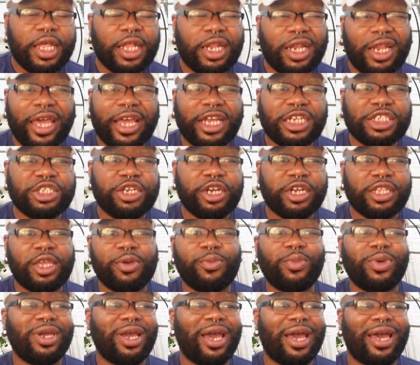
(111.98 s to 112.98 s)
Last year I
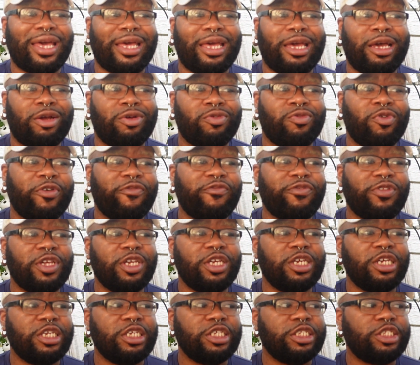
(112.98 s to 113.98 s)
think we got
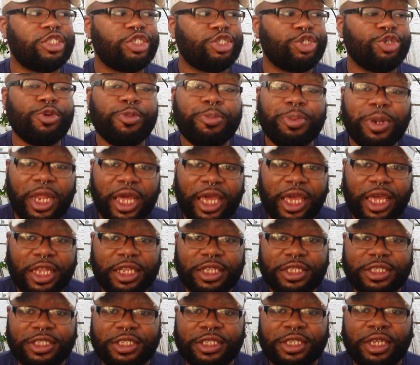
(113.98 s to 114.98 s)
roughly 2
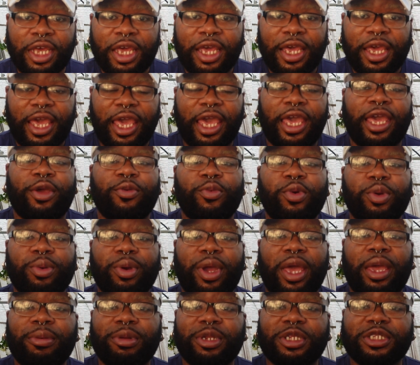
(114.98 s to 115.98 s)
plants and we were
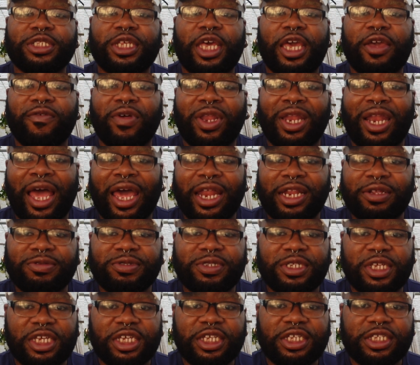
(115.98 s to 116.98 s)
able to save a lot of
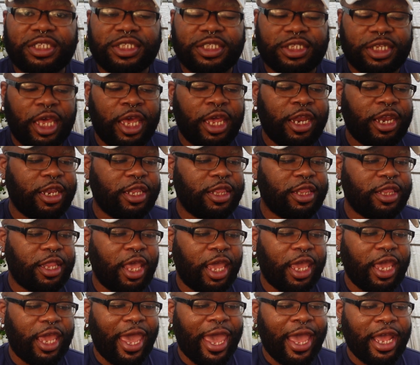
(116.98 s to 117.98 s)
seeds, and
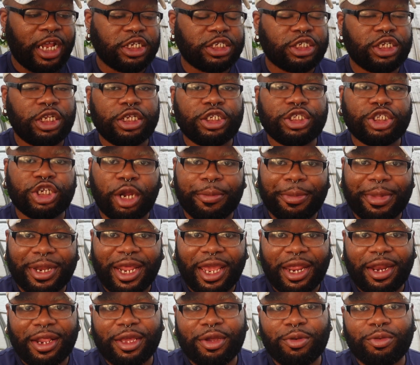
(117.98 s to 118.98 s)
they actually
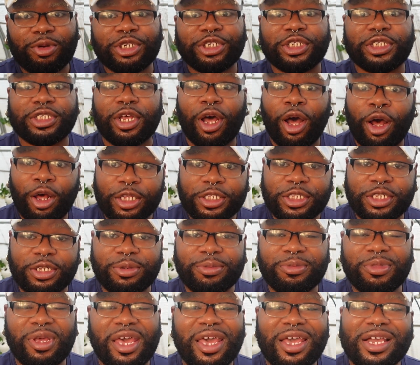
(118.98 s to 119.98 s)
germinated, which is awesome,
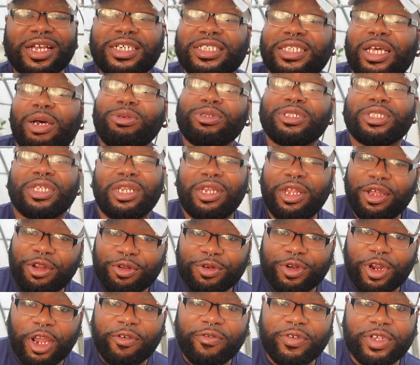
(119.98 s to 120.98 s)
because I was a
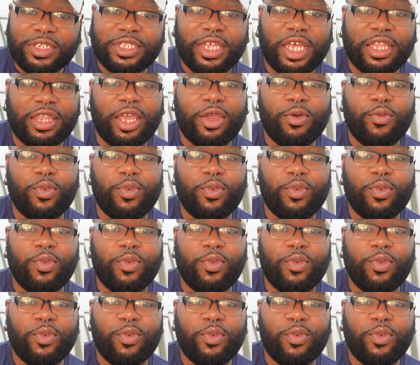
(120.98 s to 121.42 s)
little nervous that they